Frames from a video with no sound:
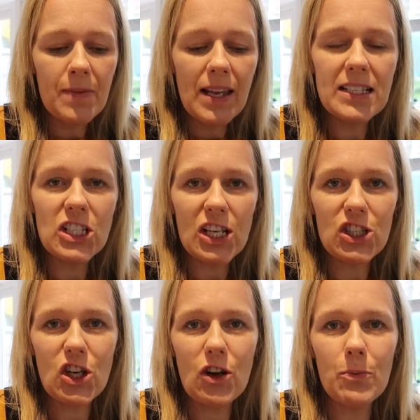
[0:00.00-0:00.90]
a
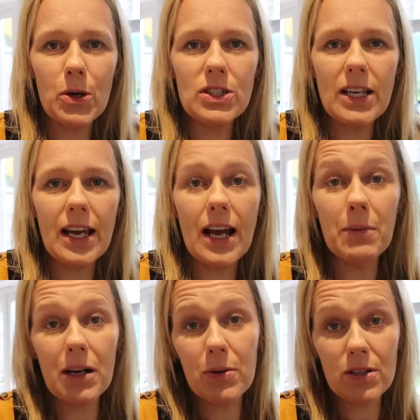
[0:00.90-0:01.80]
suggestion of putting, I'm
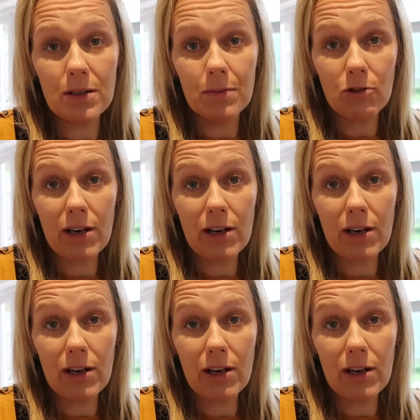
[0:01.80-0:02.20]
going to put some